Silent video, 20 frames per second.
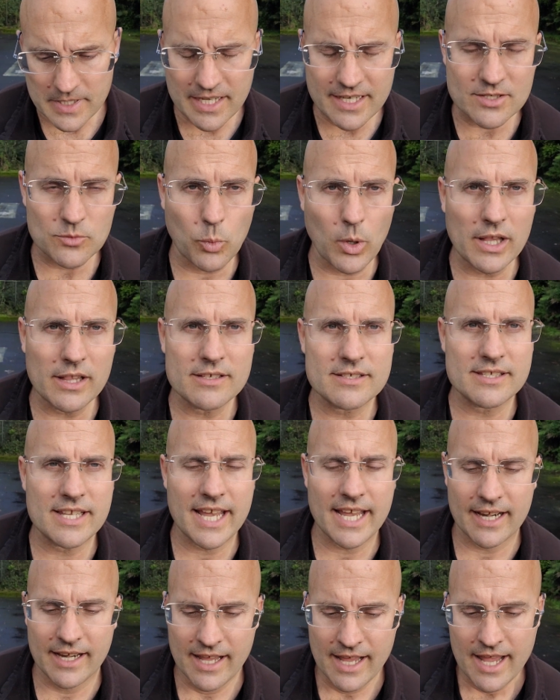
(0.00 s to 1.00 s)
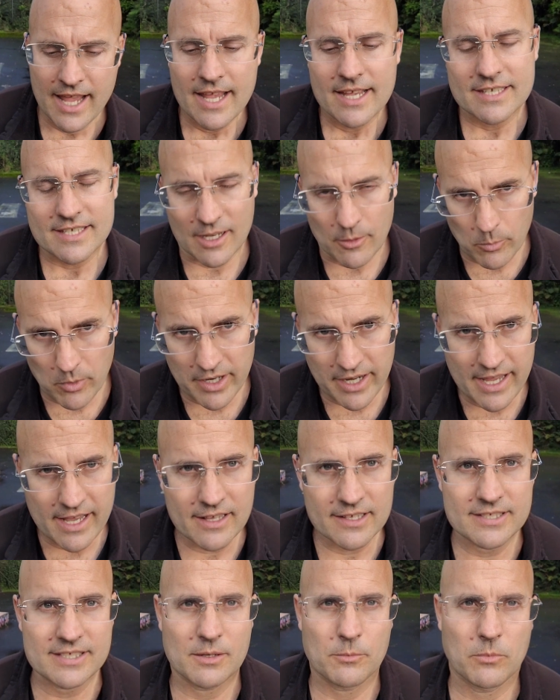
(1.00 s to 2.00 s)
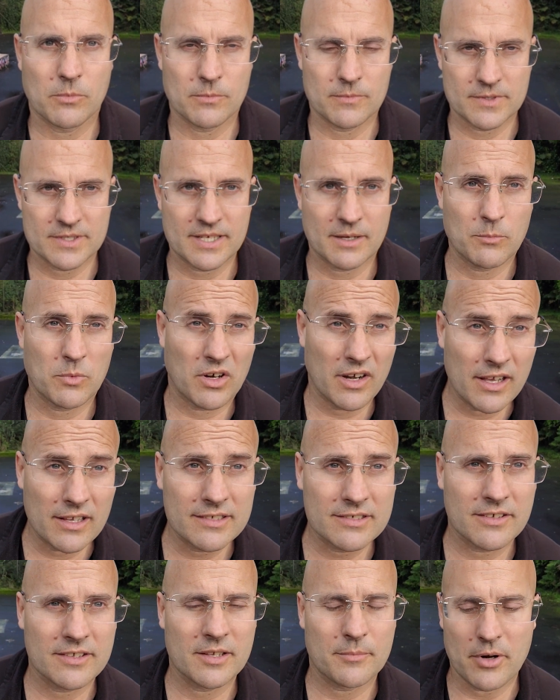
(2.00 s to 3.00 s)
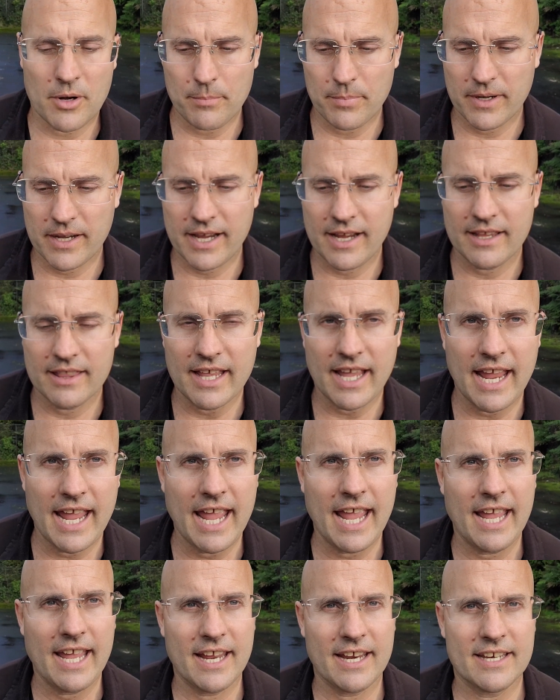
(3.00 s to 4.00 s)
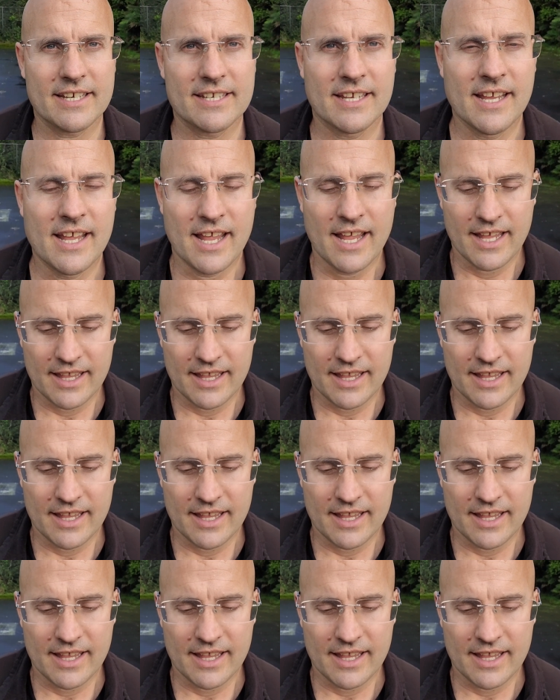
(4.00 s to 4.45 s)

As well as that, someone else somewhere else on the property, they had